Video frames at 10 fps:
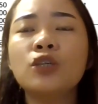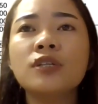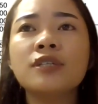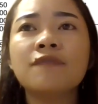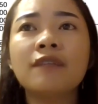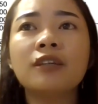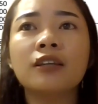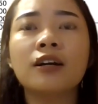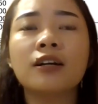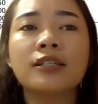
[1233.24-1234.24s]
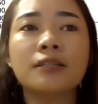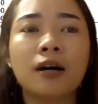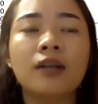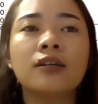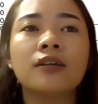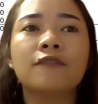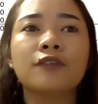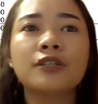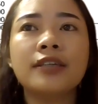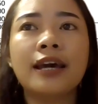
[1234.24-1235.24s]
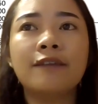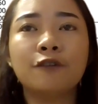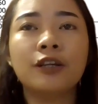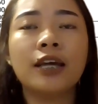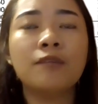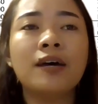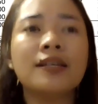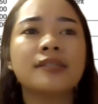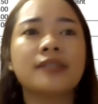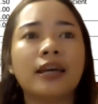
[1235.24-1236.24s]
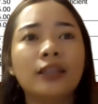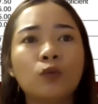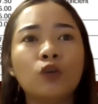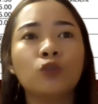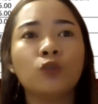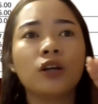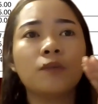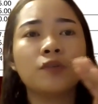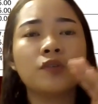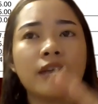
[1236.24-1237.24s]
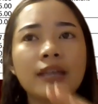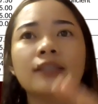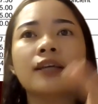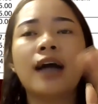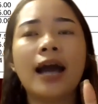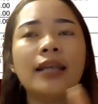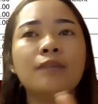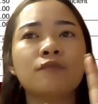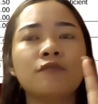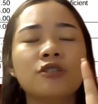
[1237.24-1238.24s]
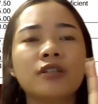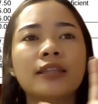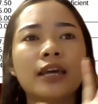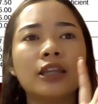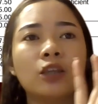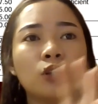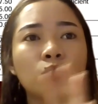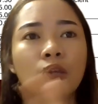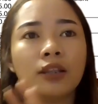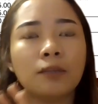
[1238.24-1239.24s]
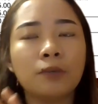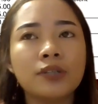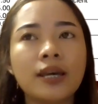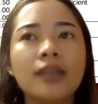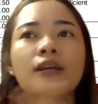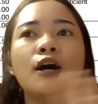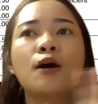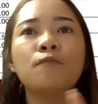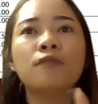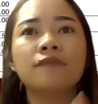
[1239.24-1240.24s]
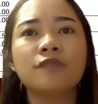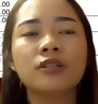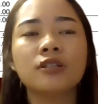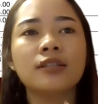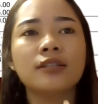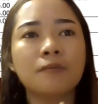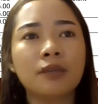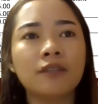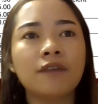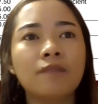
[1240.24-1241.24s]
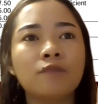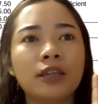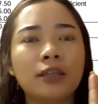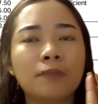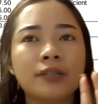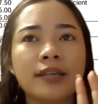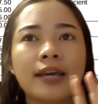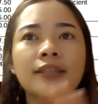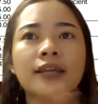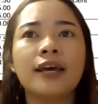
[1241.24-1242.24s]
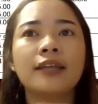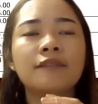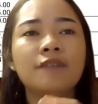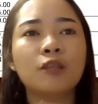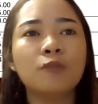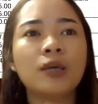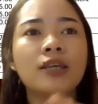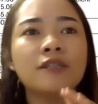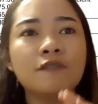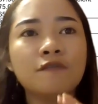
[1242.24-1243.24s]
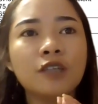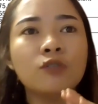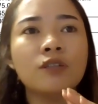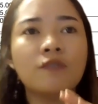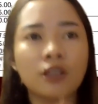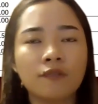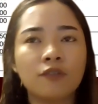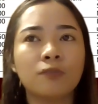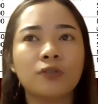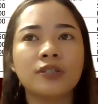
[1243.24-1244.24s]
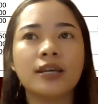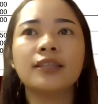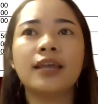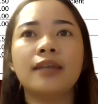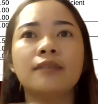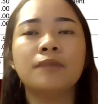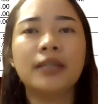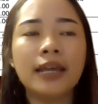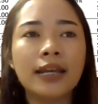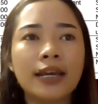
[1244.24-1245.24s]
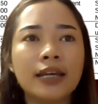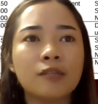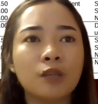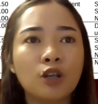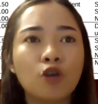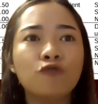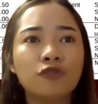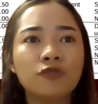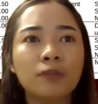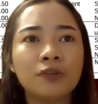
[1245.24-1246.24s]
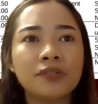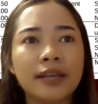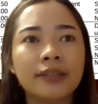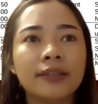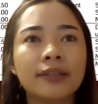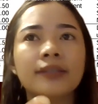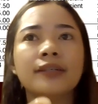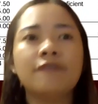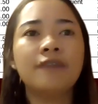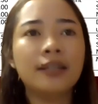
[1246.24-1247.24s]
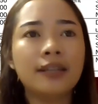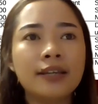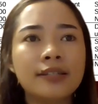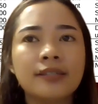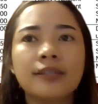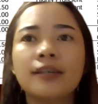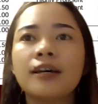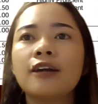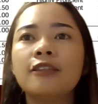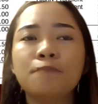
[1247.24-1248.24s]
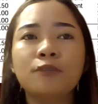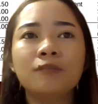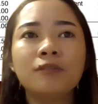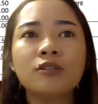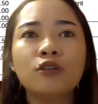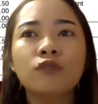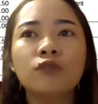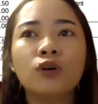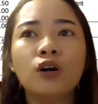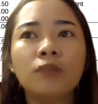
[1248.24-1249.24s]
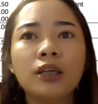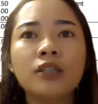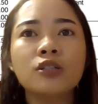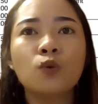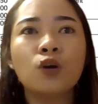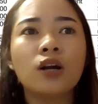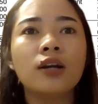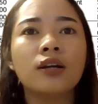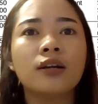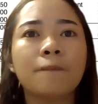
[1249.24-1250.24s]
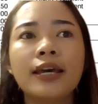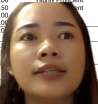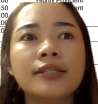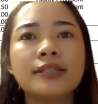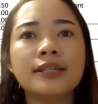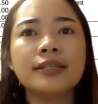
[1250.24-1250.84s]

it uses 5 categories, diba? First, for the advanced, 91 to 100%, highly proficient, 81 to 90%, proficient is 75 to 80%, developing is 50 to 74%, and beginning is below 50%. And the findings, the pupil's overall mean score is